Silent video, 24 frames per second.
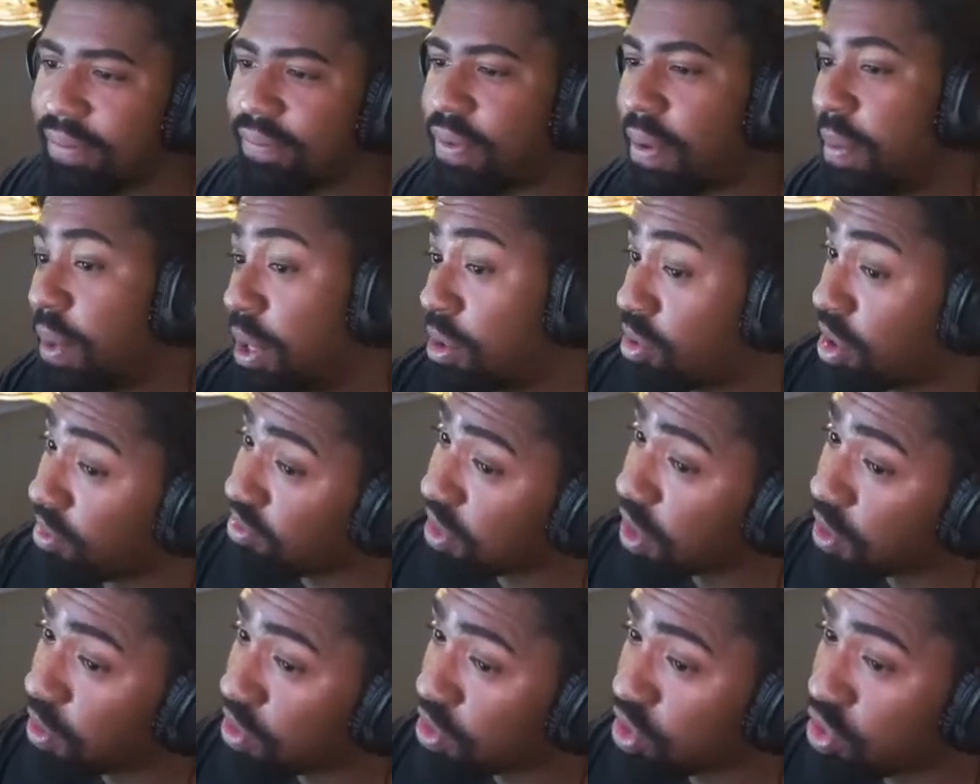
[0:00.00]
From a
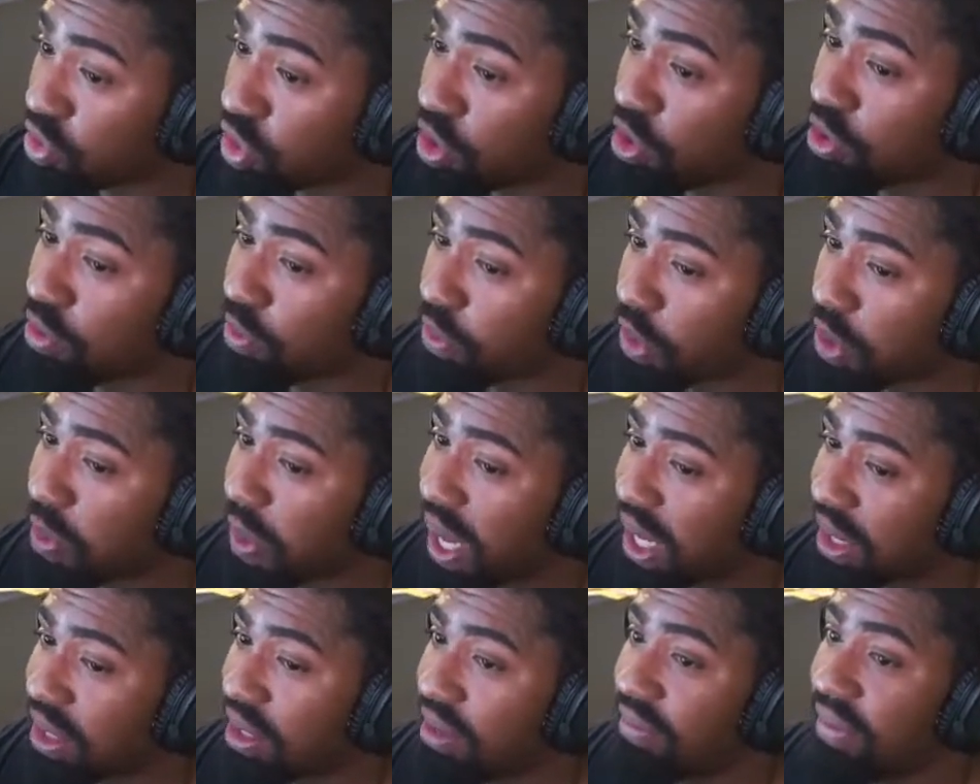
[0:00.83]
crypto's drone
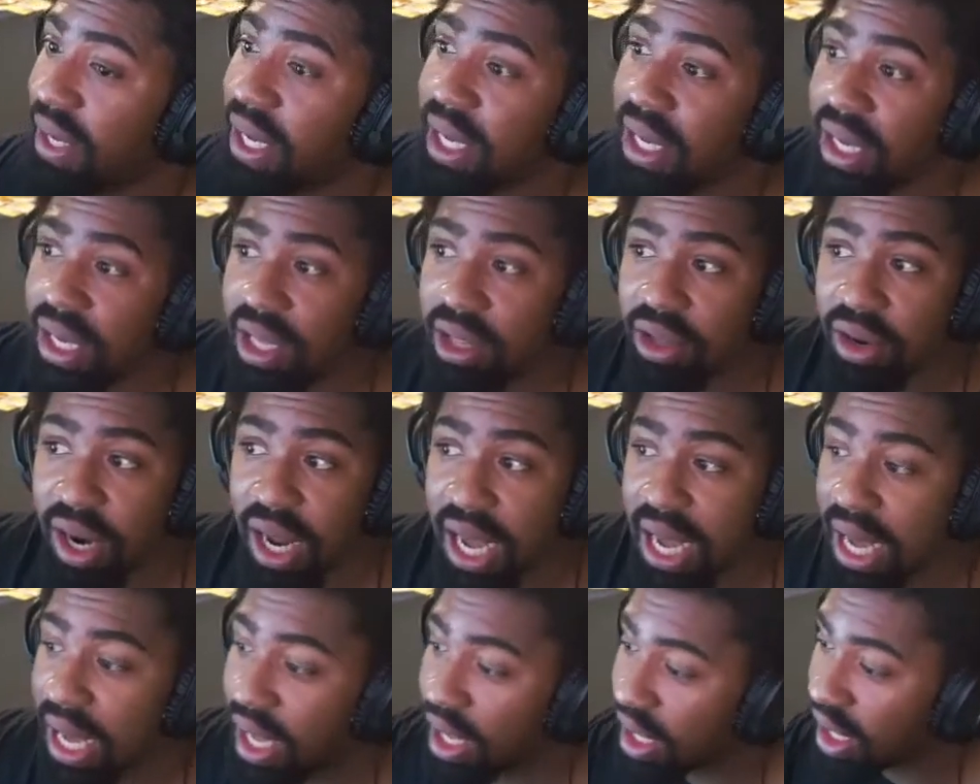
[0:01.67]
perspective, either
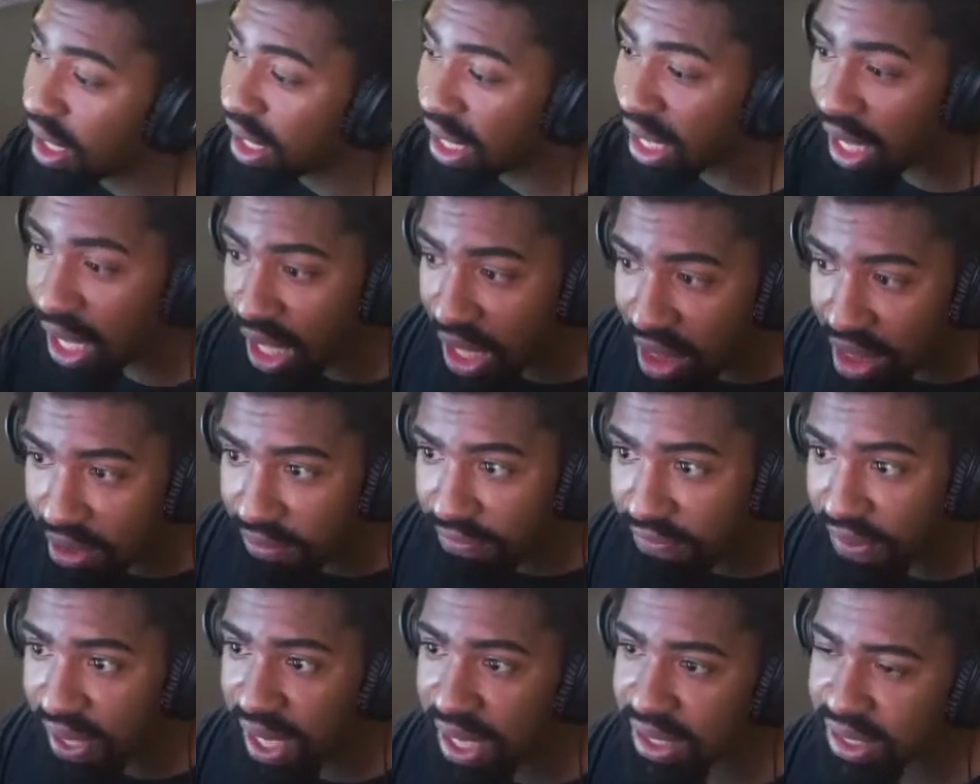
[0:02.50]
high, in the
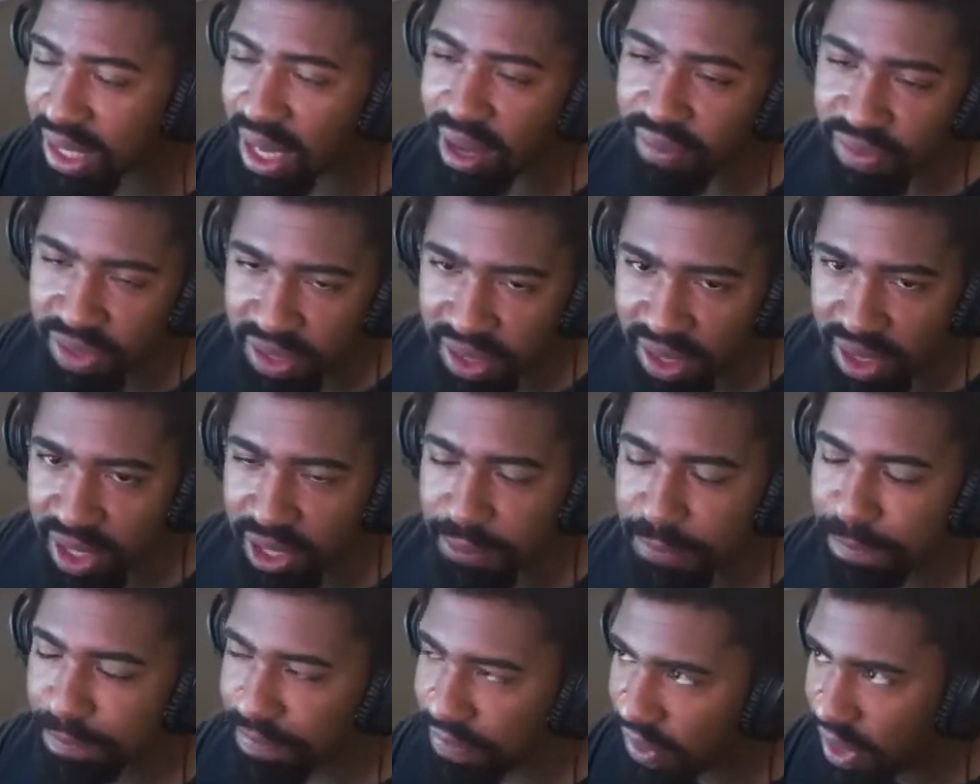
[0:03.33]
face, obviously
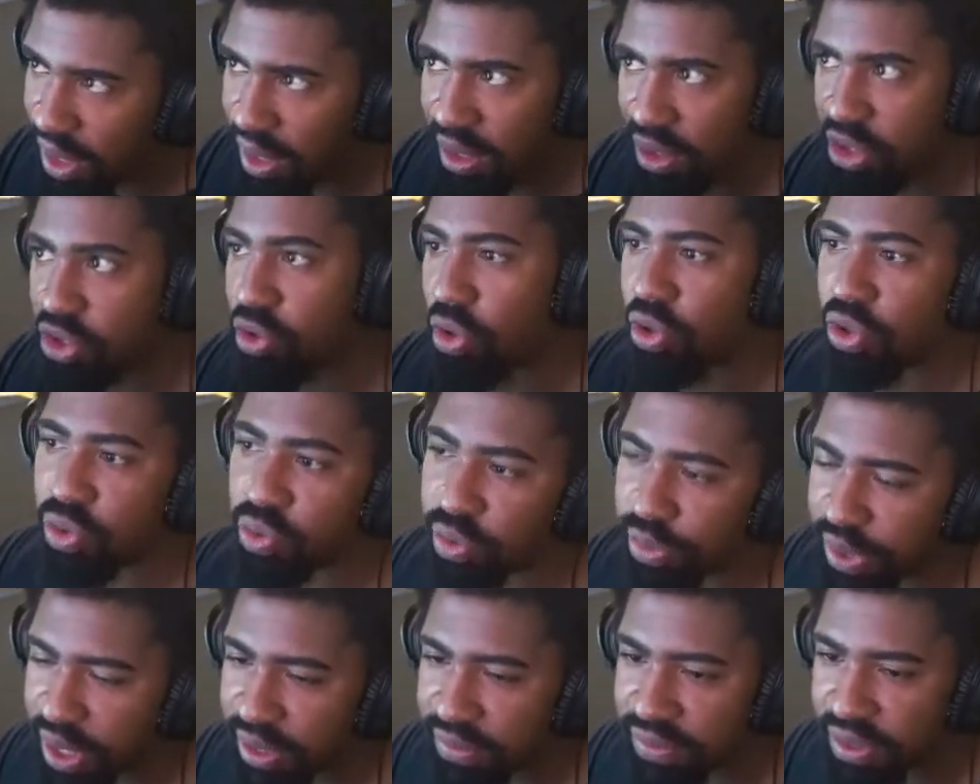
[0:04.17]
drones will
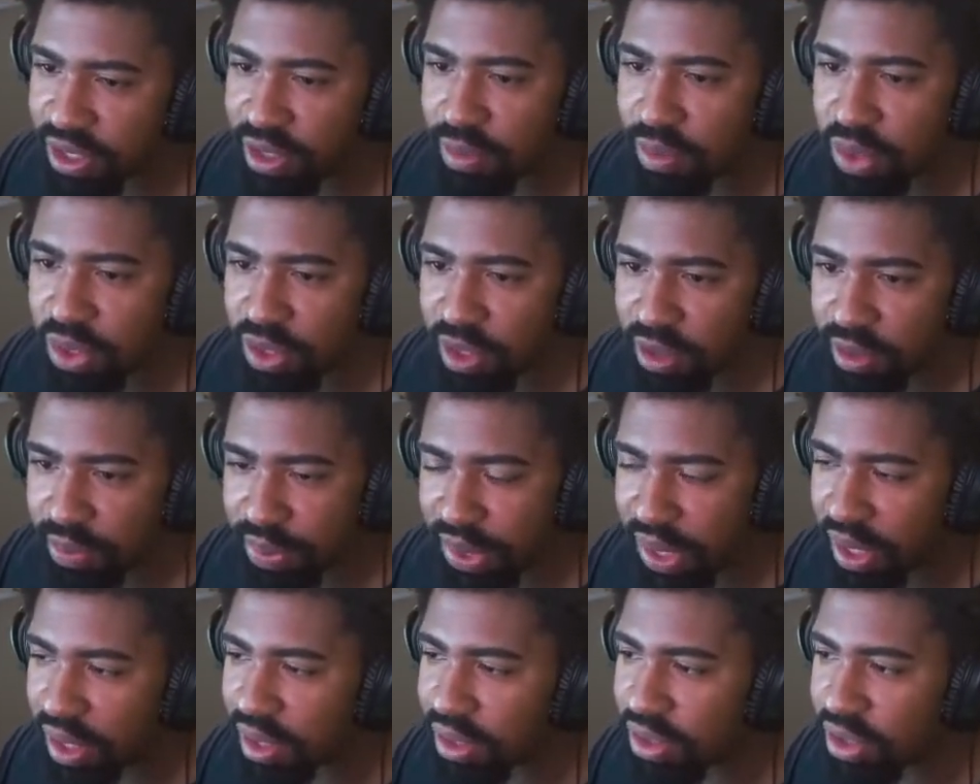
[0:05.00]
be invisible to the
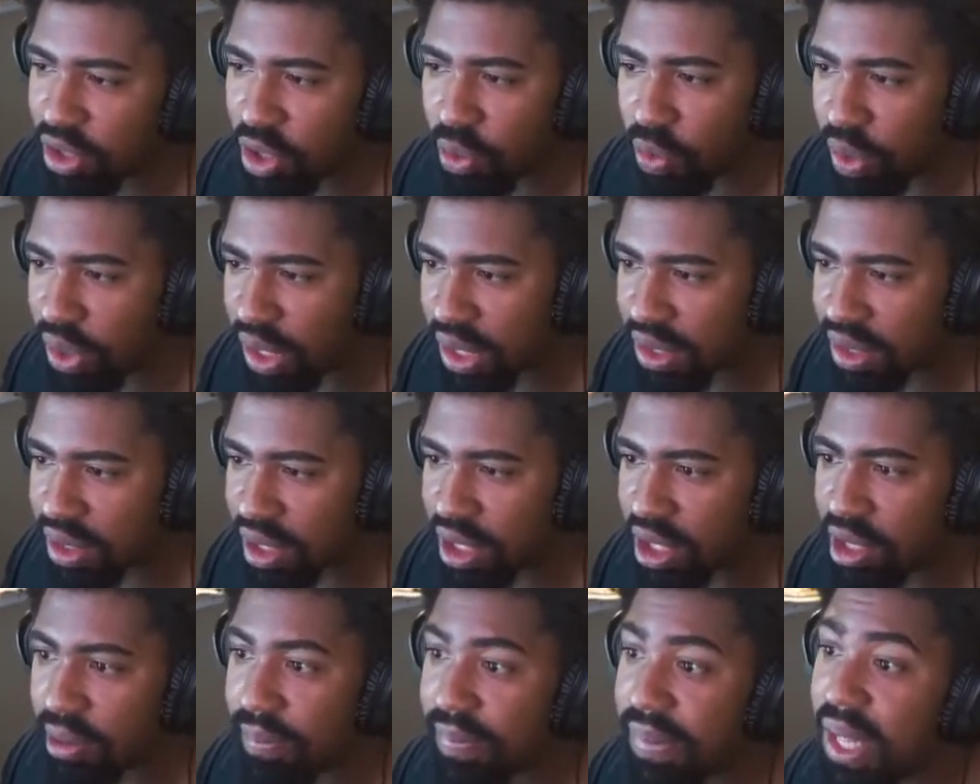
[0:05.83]
players, no one can see
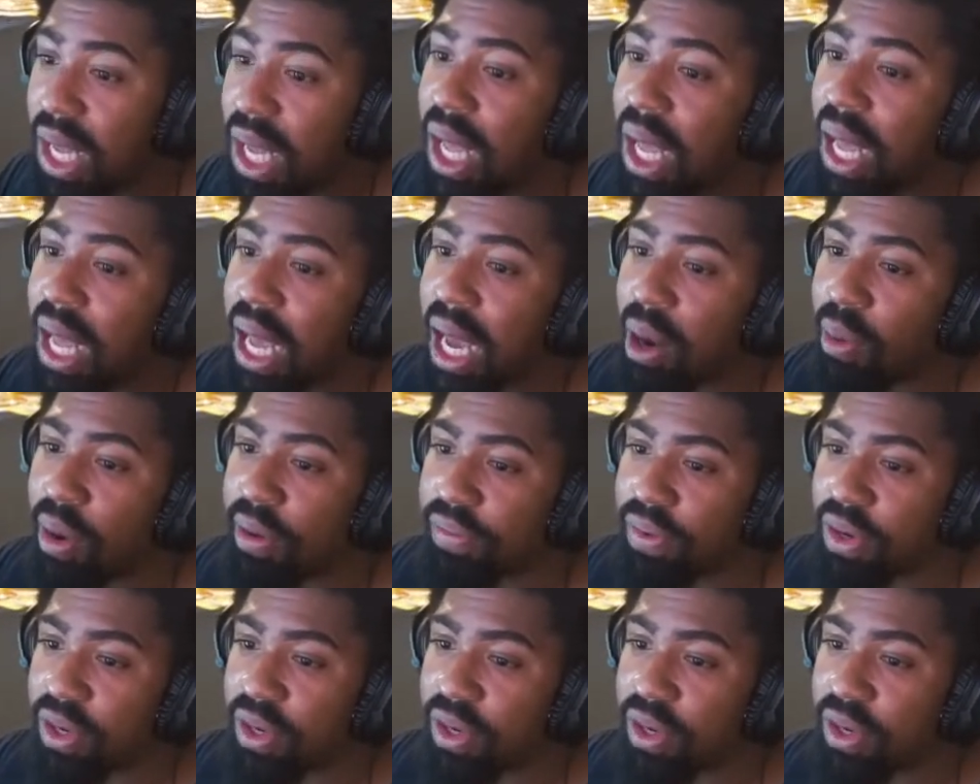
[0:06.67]
them, However,